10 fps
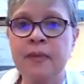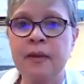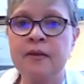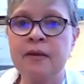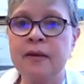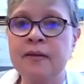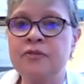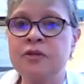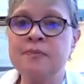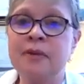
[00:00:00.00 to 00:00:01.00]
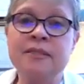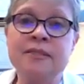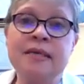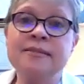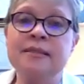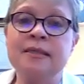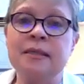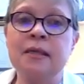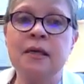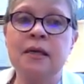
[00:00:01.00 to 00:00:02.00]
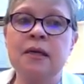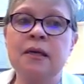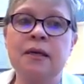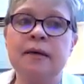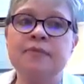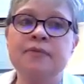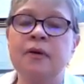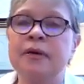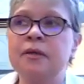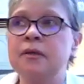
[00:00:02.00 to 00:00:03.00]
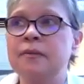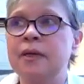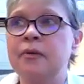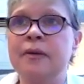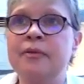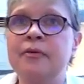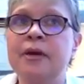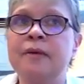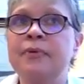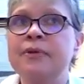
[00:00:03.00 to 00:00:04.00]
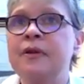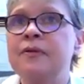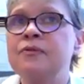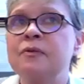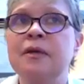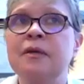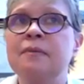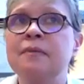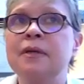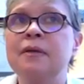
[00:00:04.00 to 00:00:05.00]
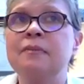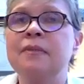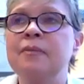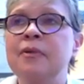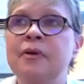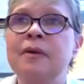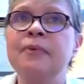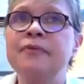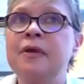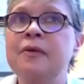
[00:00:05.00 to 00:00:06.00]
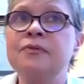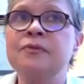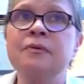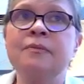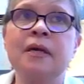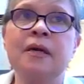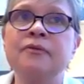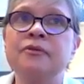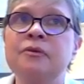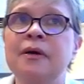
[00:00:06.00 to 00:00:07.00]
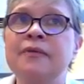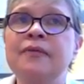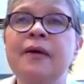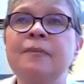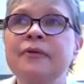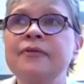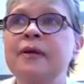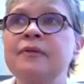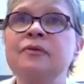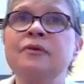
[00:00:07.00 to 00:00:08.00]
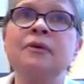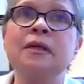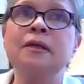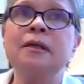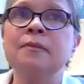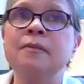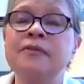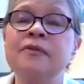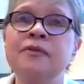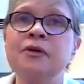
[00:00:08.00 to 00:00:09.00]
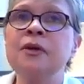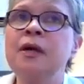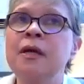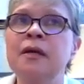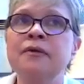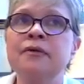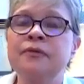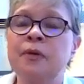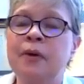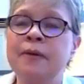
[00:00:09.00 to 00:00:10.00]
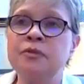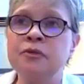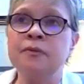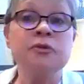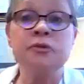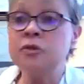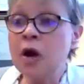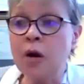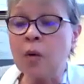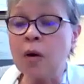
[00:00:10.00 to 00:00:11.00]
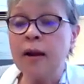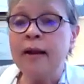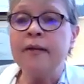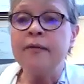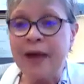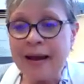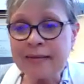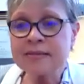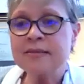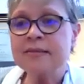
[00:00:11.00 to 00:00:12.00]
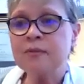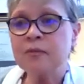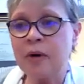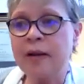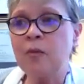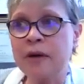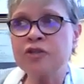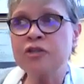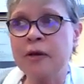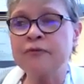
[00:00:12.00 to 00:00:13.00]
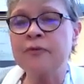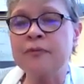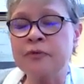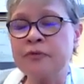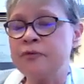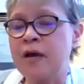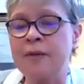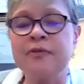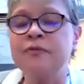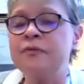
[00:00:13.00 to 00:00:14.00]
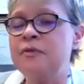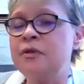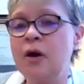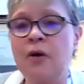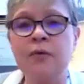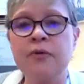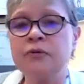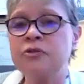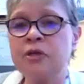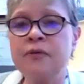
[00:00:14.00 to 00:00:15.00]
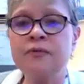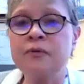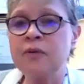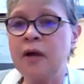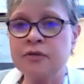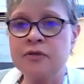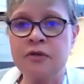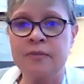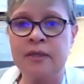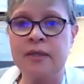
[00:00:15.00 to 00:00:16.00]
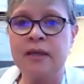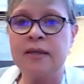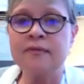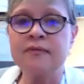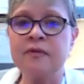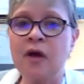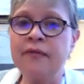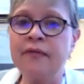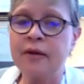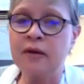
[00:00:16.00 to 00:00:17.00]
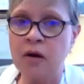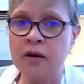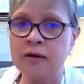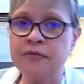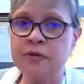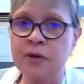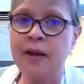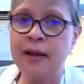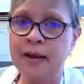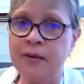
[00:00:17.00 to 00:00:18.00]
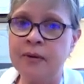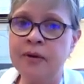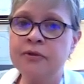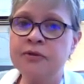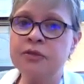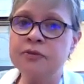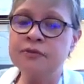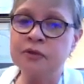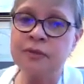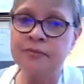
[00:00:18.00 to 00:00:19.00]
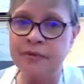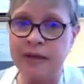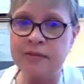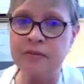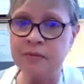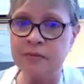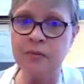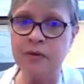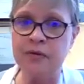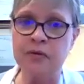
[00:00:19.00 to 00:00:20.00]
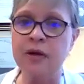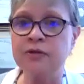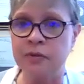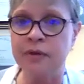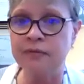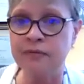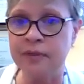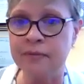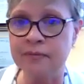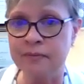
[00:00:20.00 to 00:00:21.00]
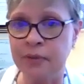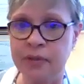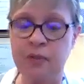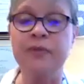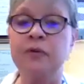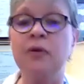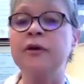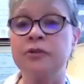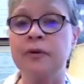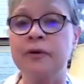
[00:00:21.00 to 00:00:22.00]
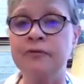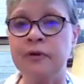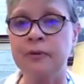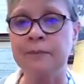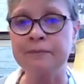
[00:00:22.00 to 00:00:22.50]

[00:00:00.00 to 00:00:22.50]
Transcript: It's just my destiny. I'm sorry, my grandmother had breast cancer, my mother had breast cancer, my two aunts had breast cancer, and my sister, so I'm doomed. No, that's what I want to shout from the rooftops is, no, your genes are not determinant, and it's not that hard if you know how to circumvent what they're not doing and put in what they're not doing for you.